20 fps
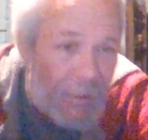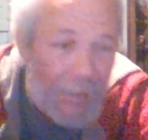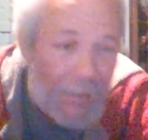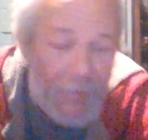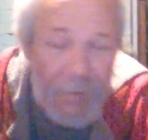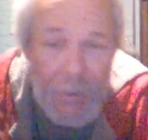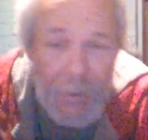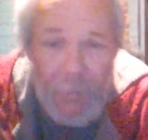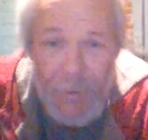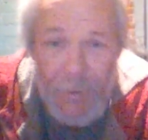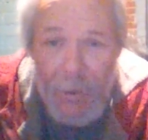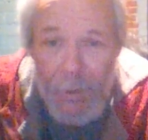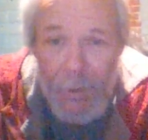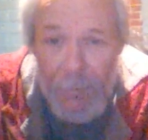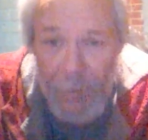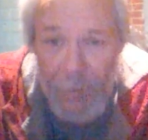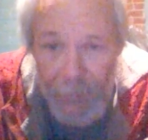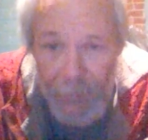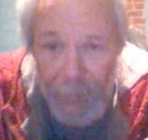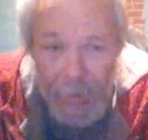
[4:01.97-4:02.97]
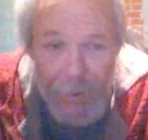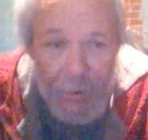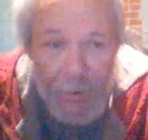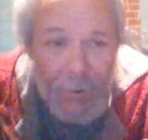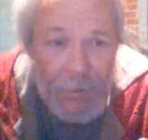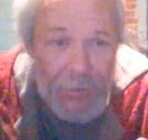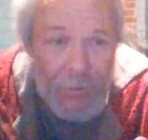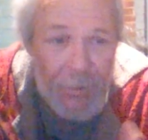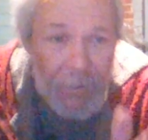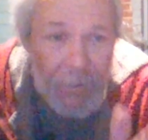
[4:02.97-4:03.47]
Next time you come over
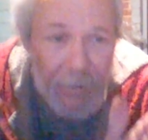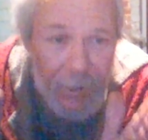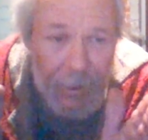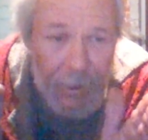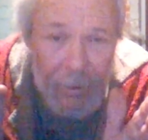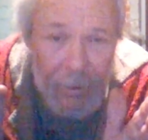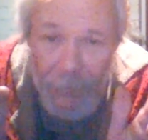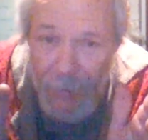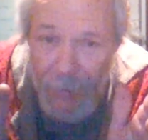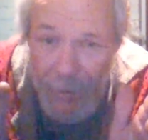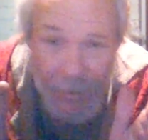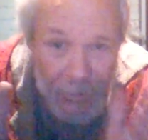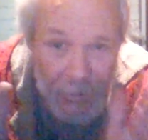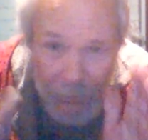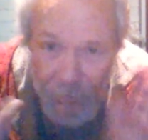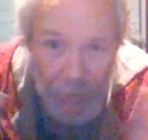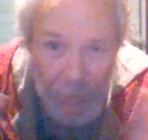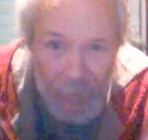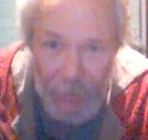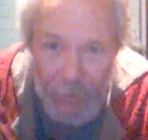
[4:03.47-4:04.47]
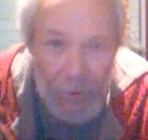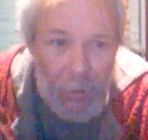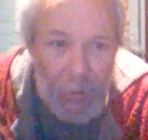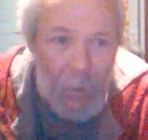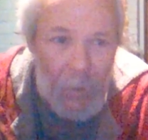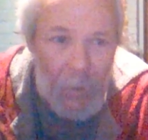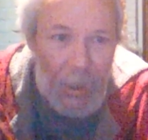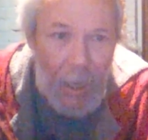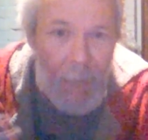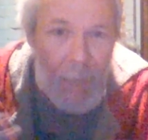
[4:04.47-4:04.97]
here talking like you don't know
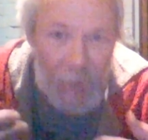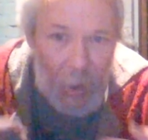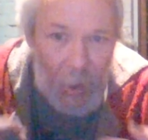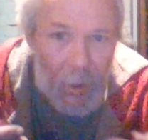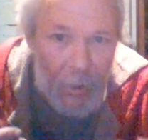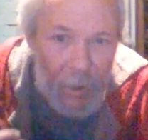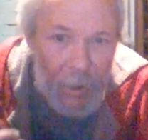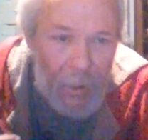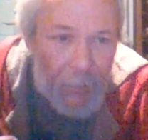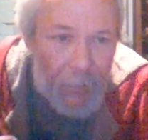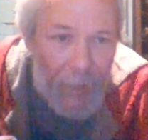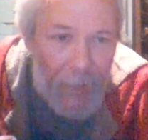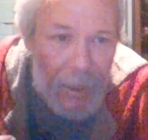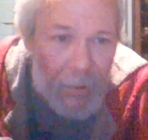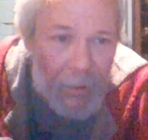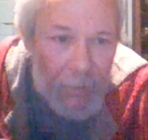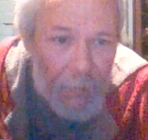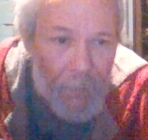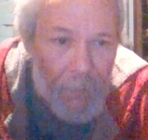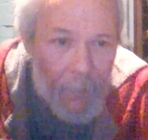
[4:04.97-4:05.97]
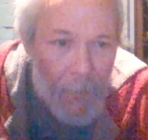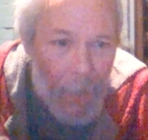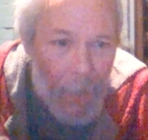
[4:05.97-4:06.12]
what I'm talking about,